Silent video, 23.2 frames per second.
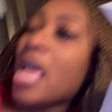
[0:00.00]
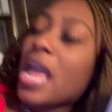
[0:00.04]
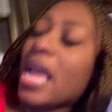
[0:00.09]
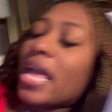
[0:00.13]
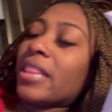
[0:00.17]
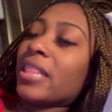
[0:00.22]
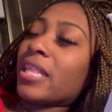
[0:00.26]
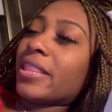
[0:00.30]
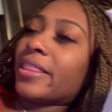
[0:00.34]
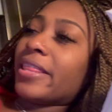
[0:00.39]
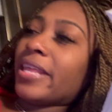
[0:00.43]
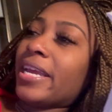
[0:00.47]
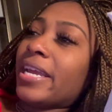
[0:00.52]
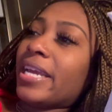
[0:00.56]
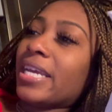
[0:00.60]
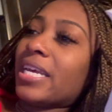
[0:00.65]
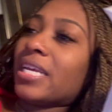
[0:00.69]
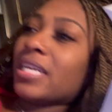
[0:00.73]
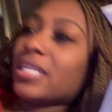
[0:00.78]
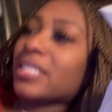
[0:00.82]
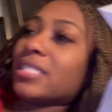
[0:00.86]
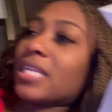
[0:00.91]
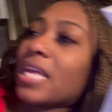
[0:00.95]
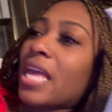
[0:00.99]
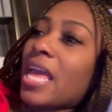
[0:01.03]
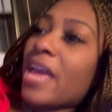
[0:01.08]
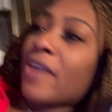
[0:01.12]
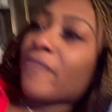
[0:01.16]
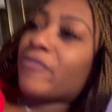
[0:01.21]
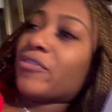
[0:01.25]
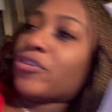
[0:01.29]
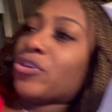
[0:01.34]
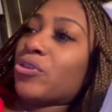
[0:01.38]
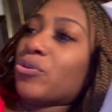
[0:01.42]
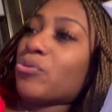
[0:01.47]
and the thing is,
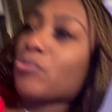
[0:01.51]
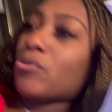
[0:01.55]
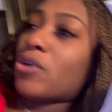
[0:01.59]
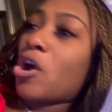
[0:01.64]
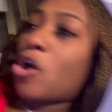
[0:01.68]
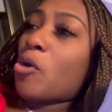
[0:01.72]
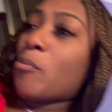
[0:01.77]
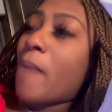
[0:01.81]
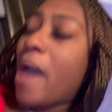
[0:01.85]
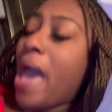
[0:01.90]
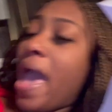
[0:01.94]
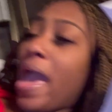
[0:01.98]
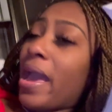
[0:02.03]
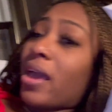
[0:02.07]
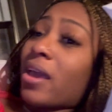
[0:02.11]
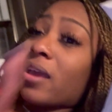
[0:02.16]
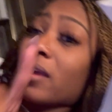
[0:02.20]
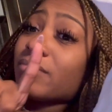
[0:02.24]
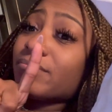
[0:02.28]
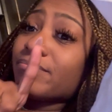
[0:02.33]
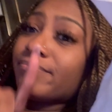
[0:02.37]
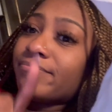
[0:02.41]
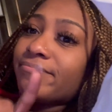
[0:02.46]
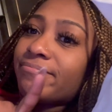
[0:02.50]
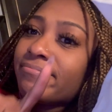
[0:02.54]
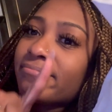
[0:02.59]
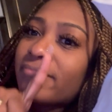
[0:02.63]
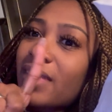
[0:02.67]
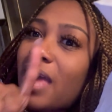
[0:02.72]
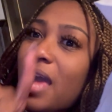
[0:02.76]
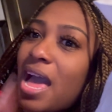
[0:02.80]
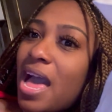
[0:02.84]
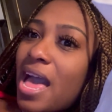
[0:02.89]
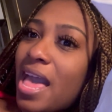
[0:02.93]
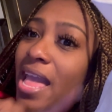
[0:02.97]
if you go back,
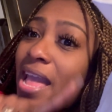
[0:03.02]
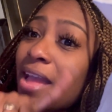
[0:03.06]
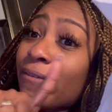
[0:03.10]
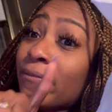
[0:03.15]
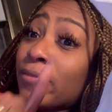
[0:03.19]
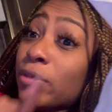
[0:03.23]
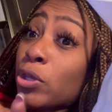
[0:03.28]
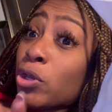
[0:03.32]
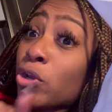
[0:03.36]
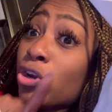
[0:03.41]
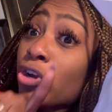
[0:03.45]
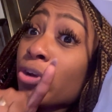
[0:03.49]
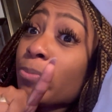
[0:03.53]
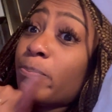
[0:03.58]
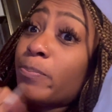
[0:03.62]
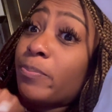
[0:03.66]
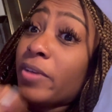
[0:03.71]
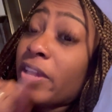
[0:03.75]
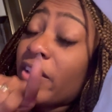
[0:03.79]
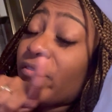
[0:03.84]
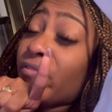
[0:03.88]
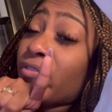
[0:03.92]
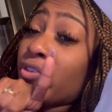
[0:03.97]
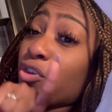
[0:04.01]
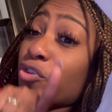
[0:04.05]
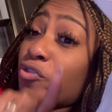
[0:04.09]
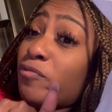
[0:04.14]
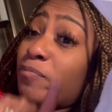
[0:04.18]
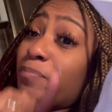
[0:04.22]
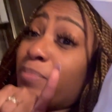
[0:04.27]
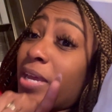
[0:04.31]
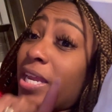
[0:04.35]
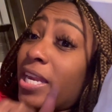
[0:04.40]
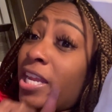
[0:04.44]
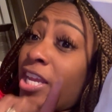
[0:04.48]
if
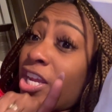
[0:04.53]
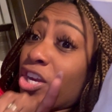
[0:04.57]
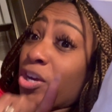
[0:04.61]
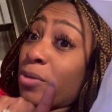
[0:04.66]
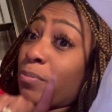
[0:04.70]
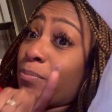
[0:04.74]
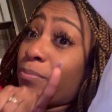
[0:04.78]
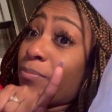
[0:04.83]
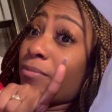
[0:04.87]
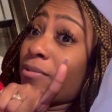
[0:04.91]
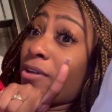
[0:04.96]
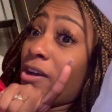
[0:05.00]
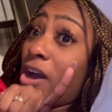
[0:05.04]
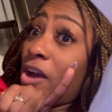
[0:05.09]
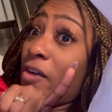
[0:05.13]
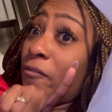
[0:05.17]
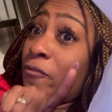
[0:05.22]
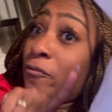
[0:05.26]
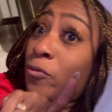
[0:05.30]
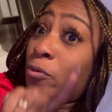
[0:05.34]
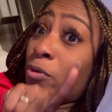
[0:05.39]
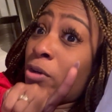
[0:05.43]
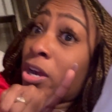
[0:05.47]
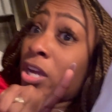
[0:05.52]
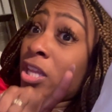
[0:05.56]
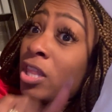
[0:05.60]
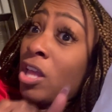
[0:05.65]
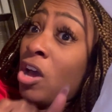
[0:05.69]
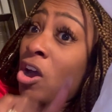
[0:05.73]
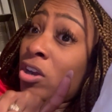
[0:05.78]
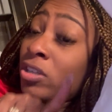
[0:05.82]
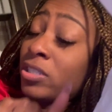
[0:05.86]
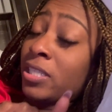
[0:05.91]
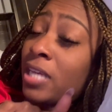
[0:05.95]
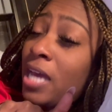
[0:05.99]
you've been here for a
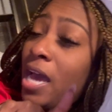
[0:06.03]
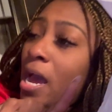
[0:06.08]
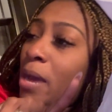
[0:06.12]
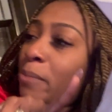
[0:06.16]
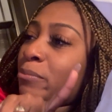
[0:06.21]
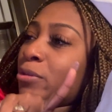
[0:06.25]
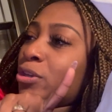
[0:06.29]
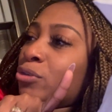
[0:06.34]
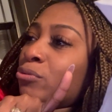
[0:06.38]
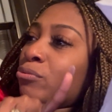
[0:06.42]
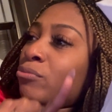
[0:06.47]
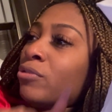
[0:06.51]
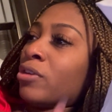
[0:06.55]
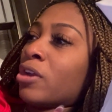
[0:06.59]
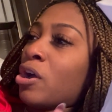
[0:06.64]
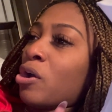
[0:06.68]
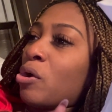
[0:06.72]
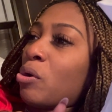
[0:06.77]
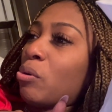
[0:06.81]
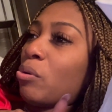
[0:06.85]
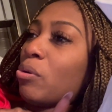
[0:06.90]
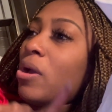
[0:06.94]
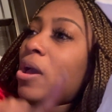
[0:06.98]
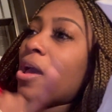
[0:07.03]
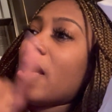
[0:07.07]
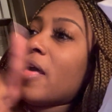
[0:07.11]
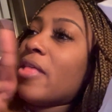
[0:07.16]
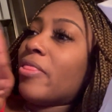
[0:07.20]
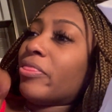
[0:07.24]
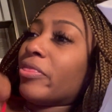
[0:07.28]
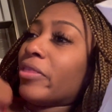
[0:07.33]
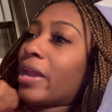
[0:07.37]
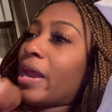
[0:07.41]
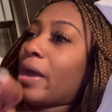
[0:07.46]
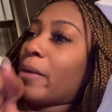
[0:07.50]
long time, you know
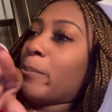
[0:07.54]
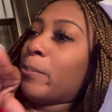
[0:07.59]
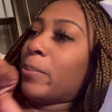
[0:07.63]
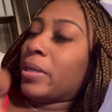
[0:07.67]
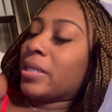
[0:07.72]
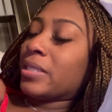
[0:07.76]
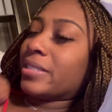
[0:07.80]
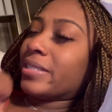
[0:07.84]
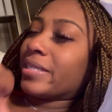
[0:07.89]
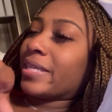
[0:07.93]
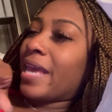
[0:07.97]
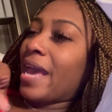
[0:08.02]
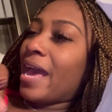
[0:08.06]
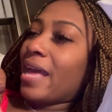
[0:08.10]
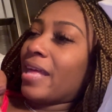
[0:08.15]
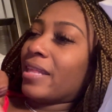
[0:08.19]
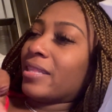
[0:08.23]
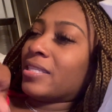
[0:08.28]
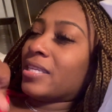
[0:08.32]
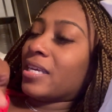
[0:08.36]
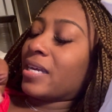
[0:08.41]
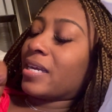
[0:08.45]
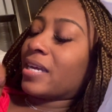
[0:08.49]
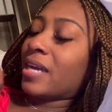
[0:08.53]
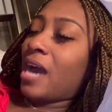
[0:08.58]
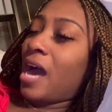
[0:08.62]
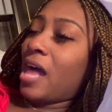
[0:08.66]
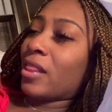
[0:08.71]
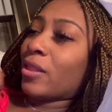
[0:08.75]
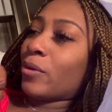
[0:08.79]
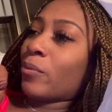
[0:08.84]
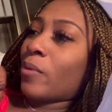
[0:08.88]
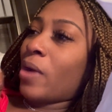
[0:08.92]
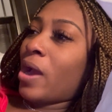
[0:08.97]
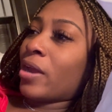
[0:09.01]
that I've been to
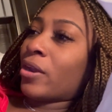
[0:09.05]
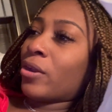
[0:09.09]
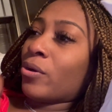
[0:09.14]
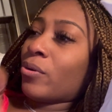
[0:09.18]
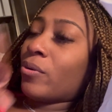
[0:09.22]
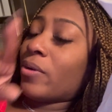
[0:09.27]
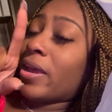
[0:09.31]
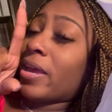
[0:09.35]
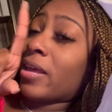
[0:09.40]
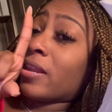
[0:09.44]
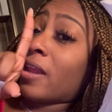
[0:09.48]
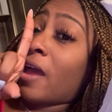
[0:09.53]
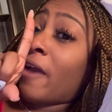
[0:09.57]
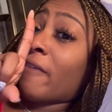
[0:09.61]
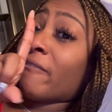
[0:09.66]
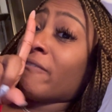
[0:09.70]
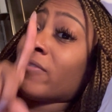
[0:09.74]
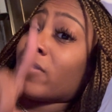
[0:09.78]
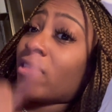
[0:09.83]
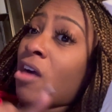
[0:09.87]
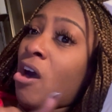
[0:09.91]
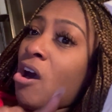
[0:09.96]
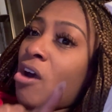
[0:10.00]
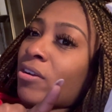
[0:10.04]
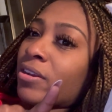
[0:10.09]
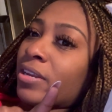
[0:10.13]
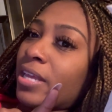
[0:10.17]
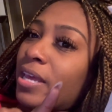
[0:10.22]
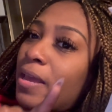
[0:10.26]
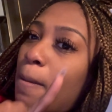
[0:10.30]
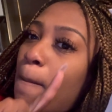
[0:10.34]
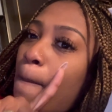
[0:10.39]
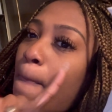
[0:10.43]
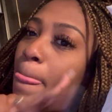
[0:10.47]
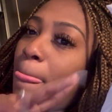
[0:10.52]
Colorado and I vlogged
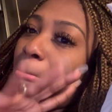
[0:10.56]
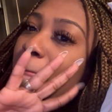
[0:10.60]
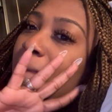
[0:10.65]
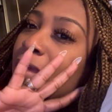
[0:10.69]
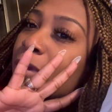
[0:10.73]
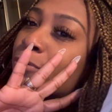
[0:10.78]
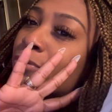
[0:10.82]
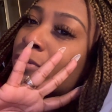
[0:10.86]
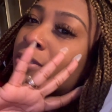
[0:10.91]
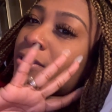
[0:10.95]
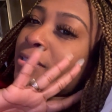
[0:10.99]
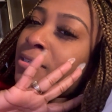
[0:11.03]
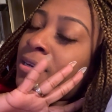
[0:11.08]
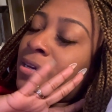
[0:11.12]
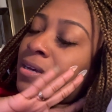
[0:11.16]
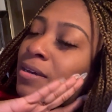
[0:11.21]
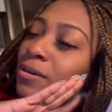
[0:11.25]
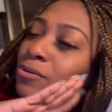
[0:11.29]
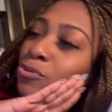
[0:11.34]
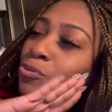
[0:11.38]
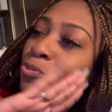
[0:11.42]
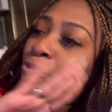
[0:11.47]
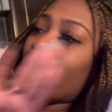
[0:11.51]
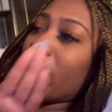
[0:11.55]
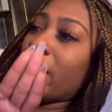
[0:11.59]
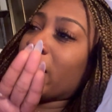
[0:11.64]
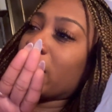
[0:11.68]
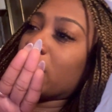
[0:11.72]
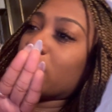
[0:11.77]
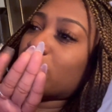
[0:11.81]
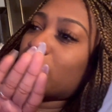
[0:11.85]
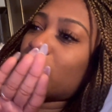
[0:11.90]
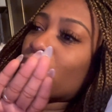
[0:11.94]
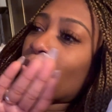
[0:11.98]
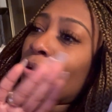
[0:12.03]
it. It was a
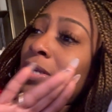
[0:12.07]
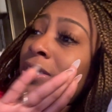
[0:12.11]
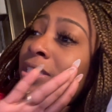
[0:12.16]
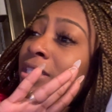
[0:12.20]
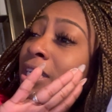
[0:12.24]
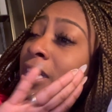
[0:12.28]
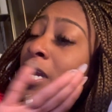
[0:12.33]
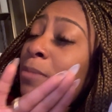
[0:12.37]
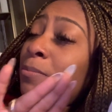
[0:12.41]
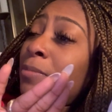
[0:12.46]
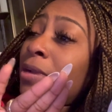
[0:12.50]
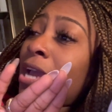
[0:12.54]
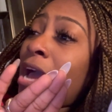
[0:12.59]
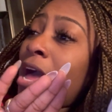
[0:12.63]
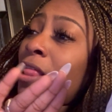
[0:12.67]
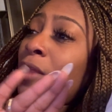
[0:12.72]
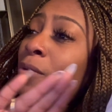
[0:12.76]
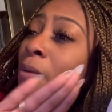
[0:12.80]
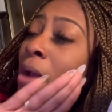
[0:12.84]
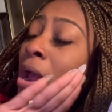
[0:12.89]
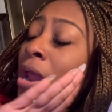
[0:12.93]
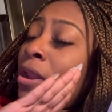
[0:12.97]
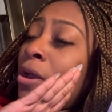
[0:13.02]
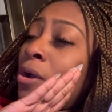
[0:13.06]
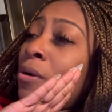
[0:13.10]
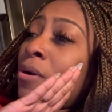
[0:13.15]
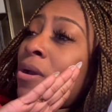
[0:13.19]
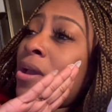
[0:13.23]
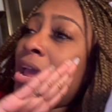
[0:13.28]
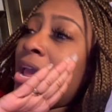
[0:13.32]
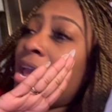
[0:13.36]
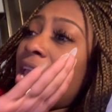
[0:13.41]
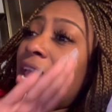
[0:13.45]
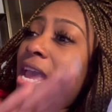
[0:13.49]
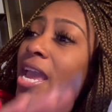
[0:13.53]
random choice to come to Colorado,
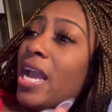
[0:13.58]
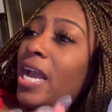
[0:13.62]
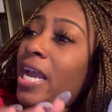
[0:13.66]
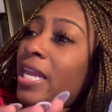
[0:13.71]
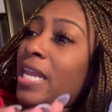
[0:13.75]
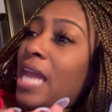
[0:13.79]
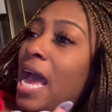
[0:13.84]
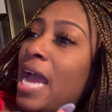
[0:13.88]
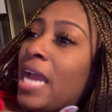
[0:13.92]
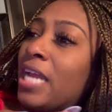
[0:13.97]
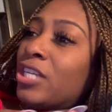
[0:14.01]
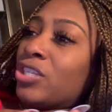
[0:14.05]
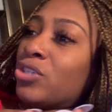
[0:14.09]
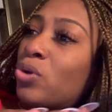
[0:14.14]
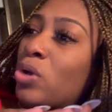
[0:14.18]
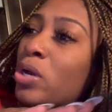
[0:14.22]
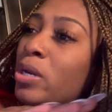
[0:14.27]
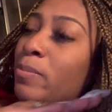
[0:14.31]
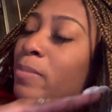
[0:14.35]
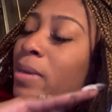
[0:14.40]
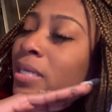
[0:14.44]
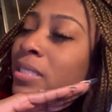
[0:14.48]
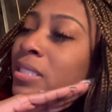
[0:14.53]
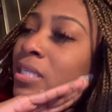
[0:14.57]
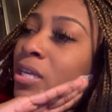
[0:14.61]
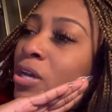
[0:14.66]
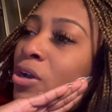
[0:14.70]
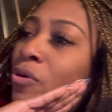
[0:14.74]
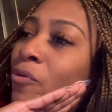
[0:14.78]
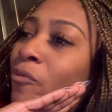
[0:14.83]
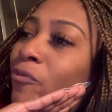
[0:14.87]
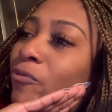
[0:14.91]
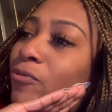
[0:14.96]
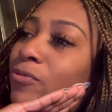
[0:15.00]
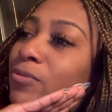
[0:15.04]
and I enjoyed myself.